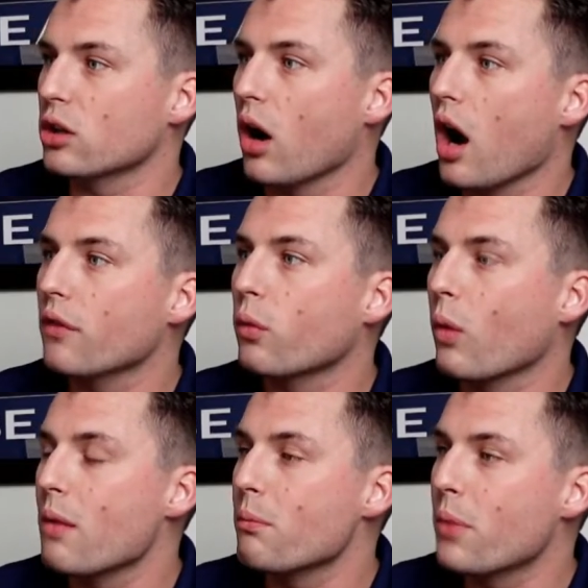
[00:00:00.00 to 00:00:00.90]
off,
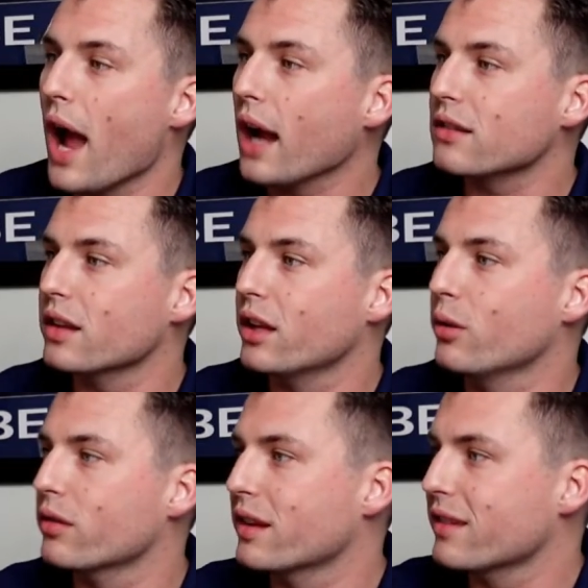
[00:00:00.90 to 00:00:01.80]
went back to the
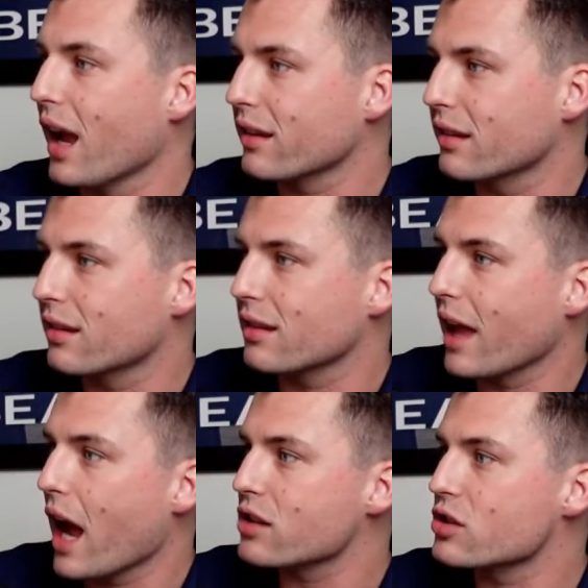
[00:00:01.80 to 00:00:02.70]
Houston Texans
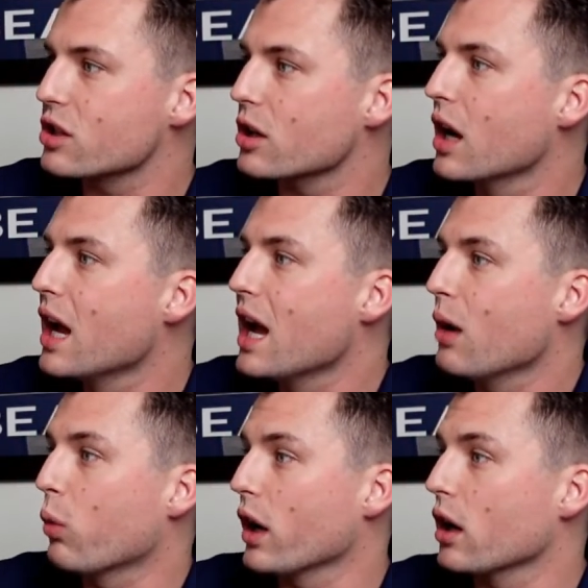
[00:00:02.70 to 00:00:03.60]
last year,
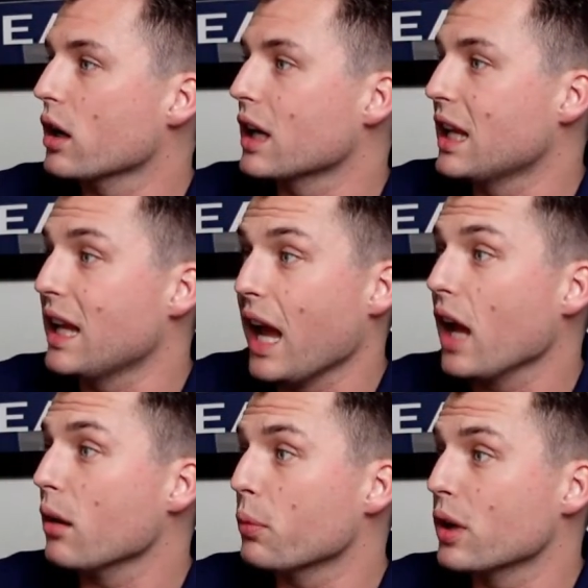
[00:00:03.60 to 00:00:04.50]
where he
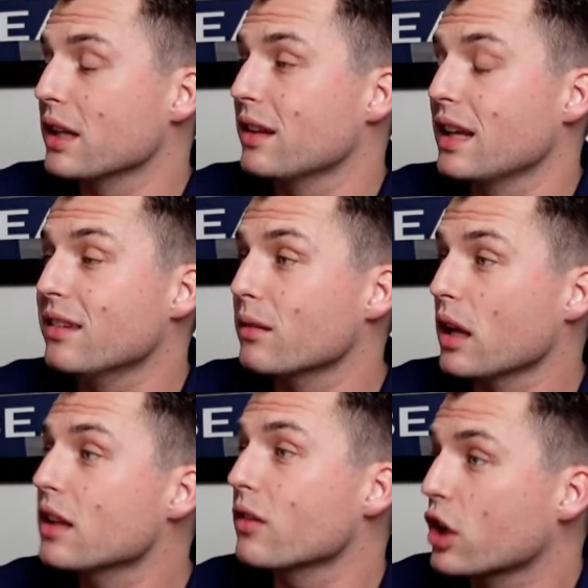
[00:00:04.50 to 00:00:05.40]
had a pretty, he's,
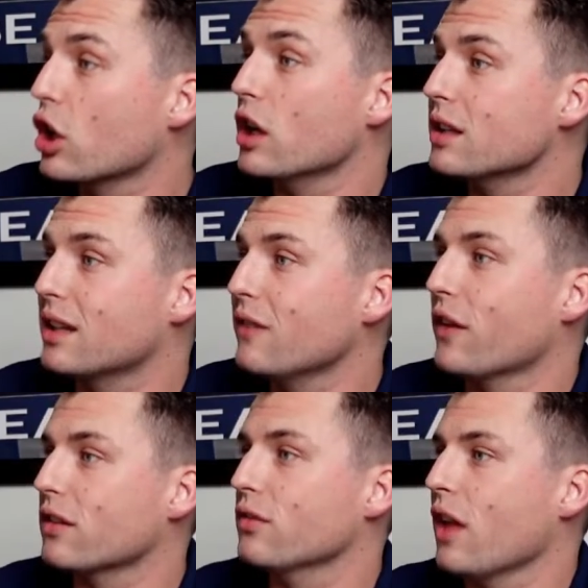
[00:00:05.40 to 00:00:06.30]
he's a good
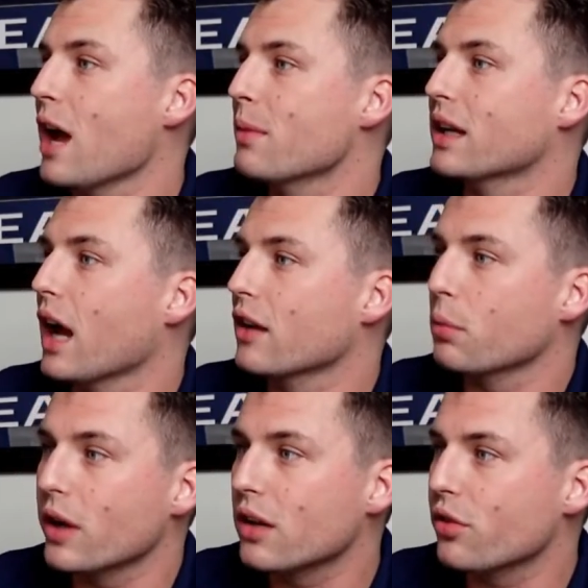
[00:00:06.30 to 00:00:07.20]
defensive lineman, guys.
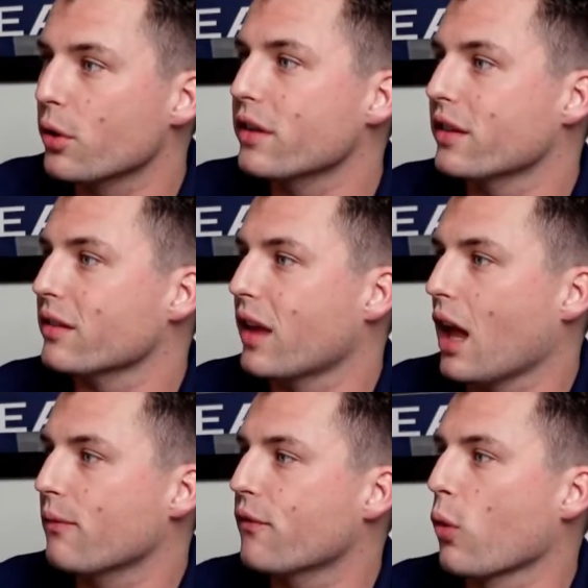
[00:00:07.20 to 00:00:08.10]
Played in thirty-six
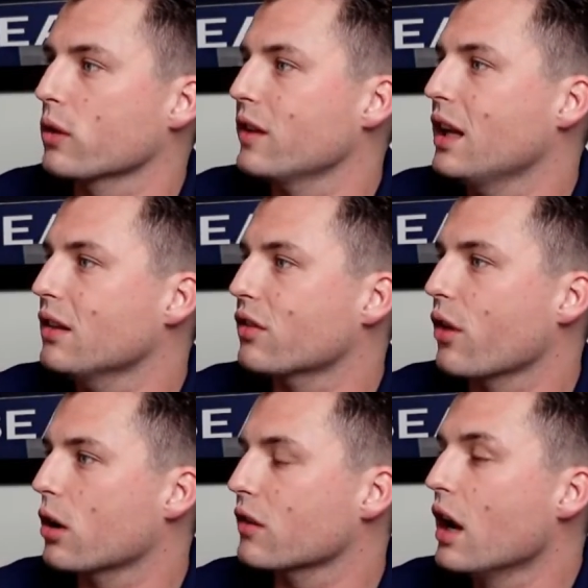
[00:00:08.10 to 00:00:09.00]
games, fourteen
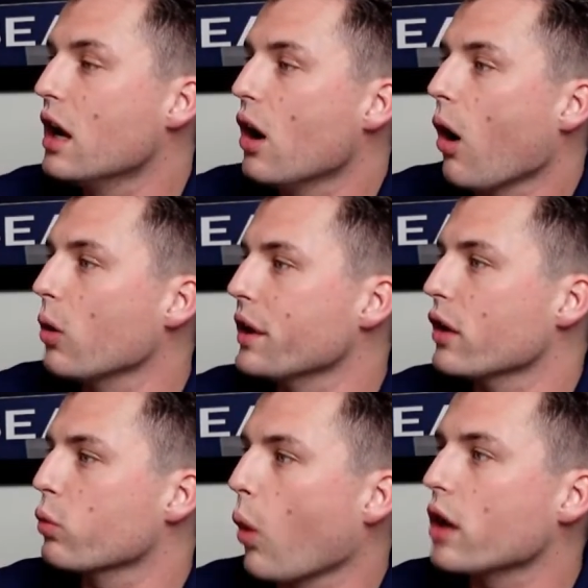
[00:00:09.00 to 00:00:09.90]
starts, only
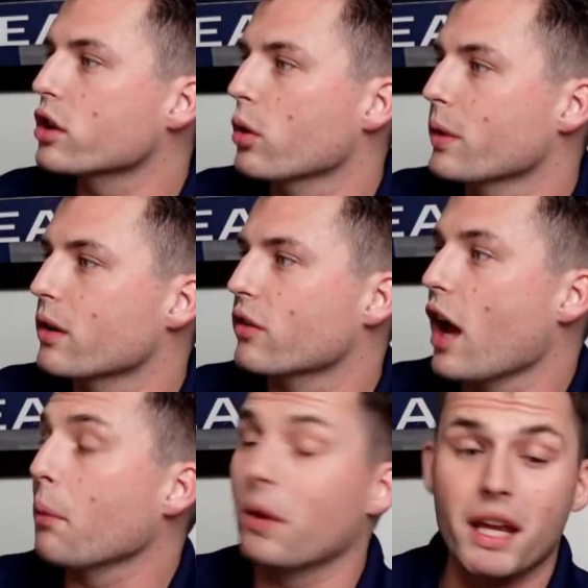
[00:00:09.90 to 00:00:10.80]
has one career
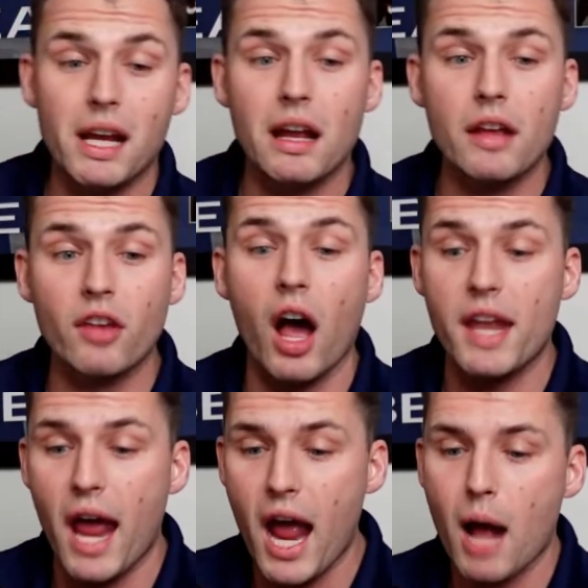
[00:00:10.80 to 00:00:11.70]
sack, but he is
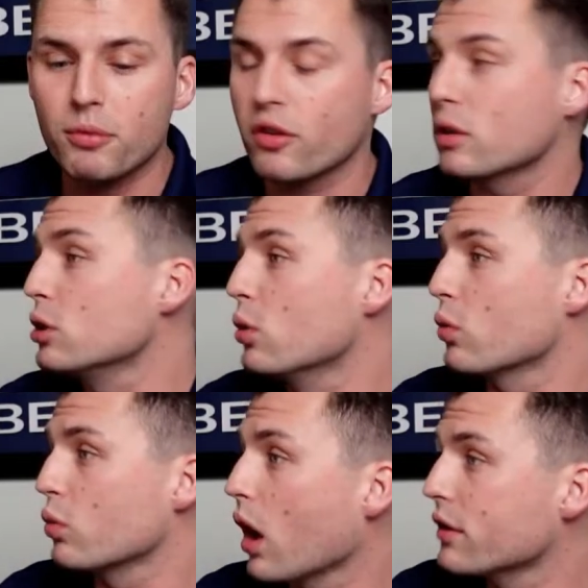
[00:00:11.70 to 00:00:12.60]
an absolute
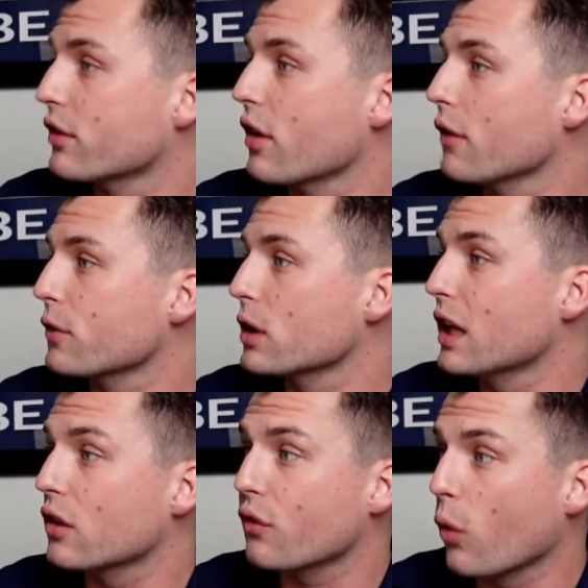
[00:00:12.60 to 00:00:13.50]
run stuffer.
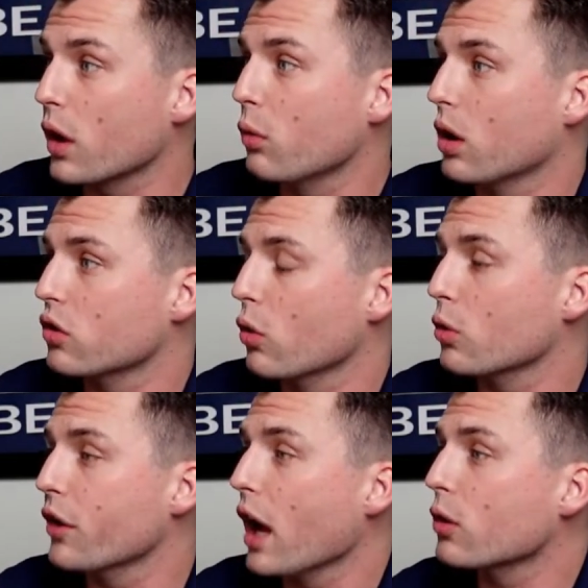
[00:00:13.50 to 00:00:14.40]
He has forty-one
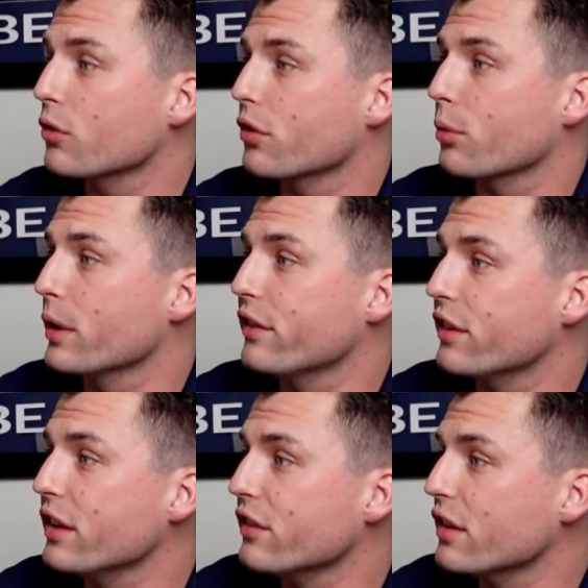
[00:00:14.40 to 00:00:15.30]
total tackles in three
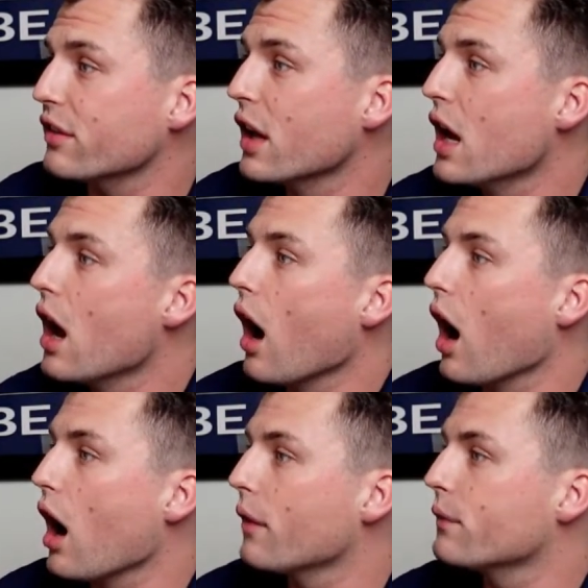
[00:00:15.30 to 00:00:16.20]
seasons.
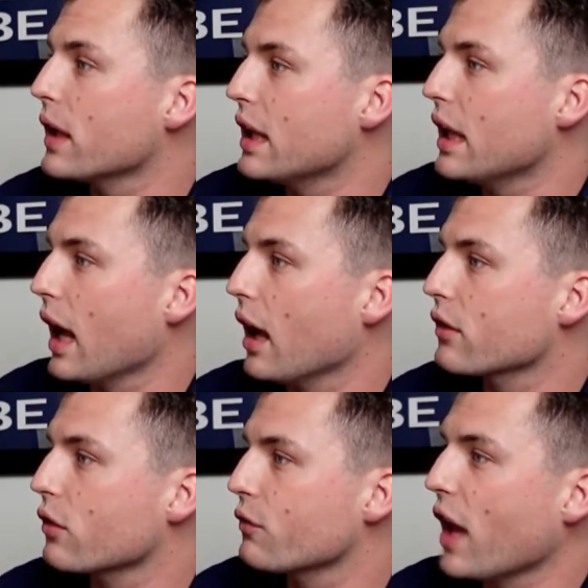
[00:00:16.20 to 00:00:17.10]
Uh, he
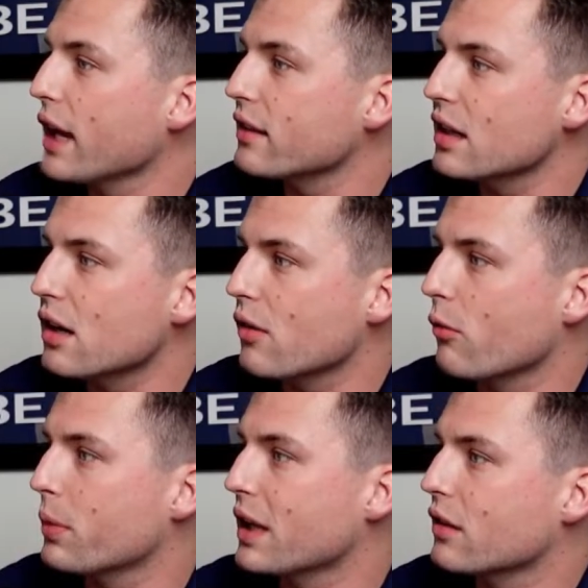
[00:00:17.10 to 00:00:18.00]
has nineteen of
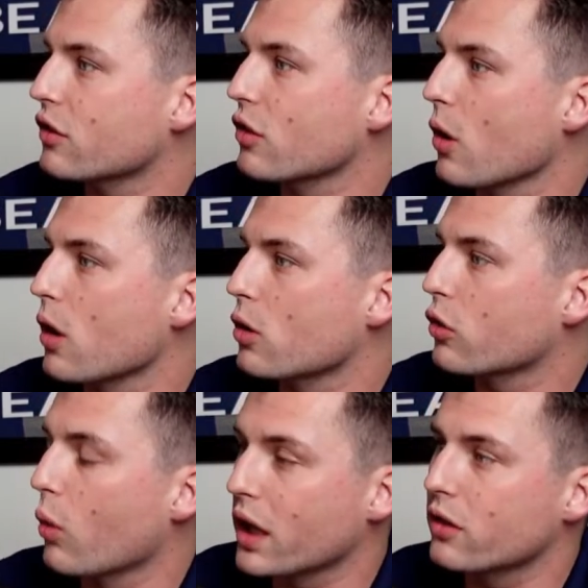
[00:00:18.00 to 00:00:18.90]
them being solo,
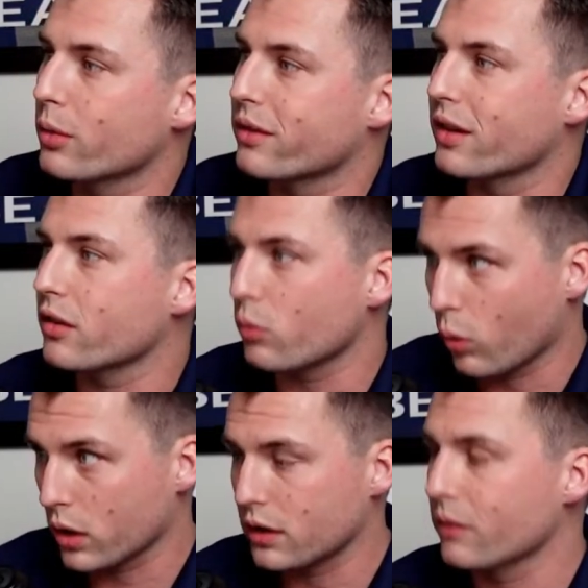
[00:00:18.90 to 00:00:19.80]
twenty-two assists,
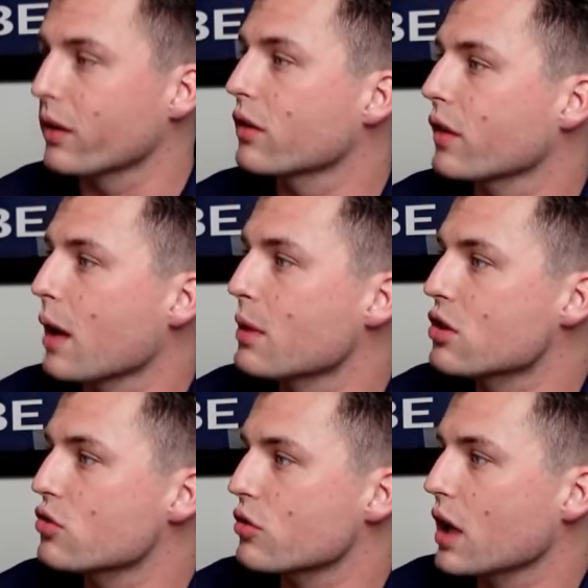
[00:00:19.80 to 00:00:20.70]
what defensive linemen
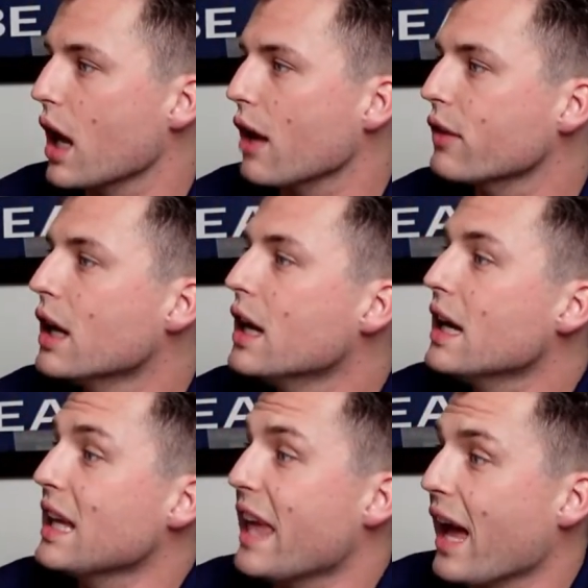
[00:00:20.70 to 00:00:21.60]
usually have.
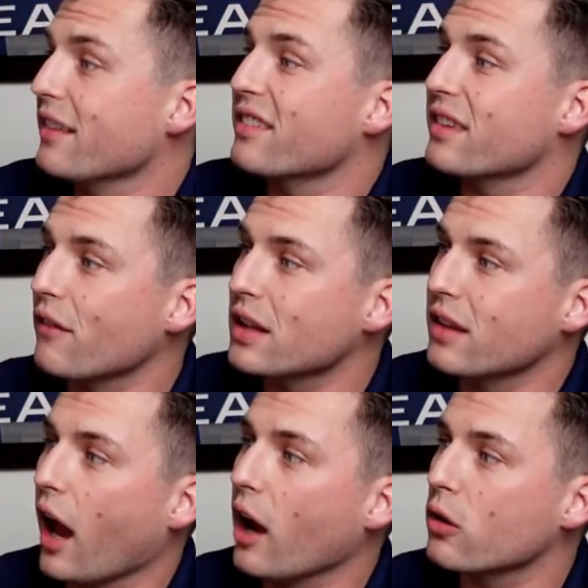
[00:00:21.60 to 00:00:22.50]
He has seven
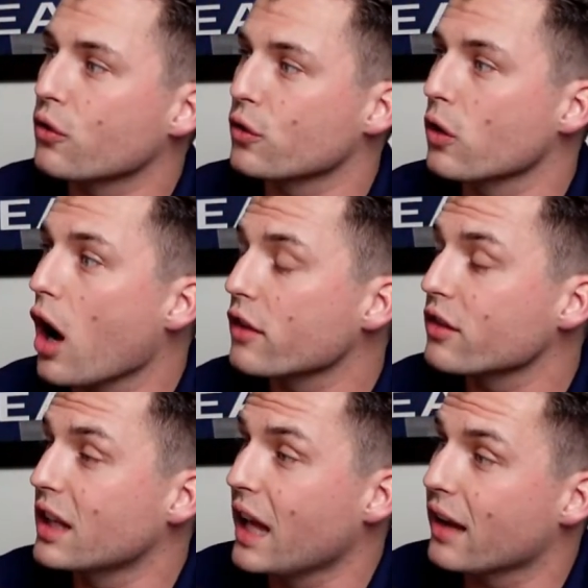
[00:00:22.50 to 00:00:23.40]
tackles for loss.
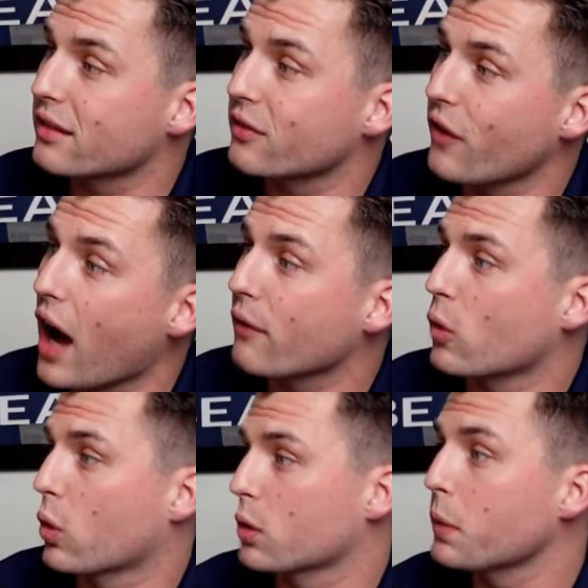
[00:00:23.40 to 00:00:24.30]
He has five
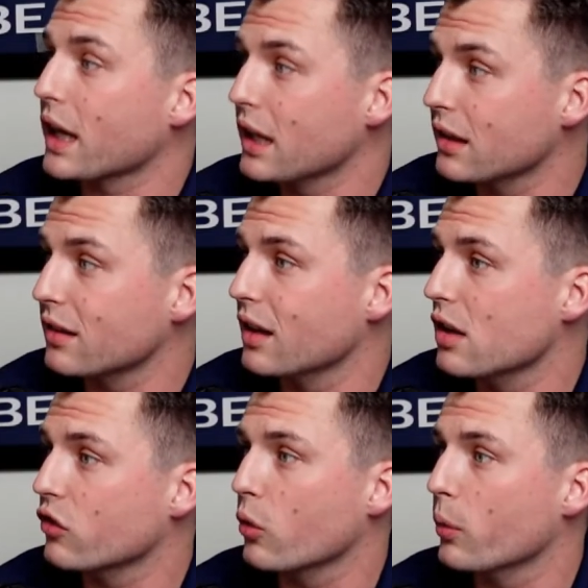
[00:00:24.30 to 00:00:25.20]
quarterback hits in
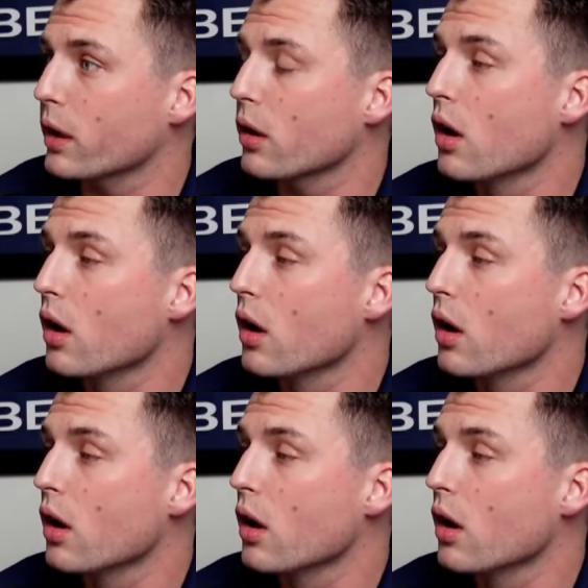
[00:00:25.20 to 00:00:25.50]
his career,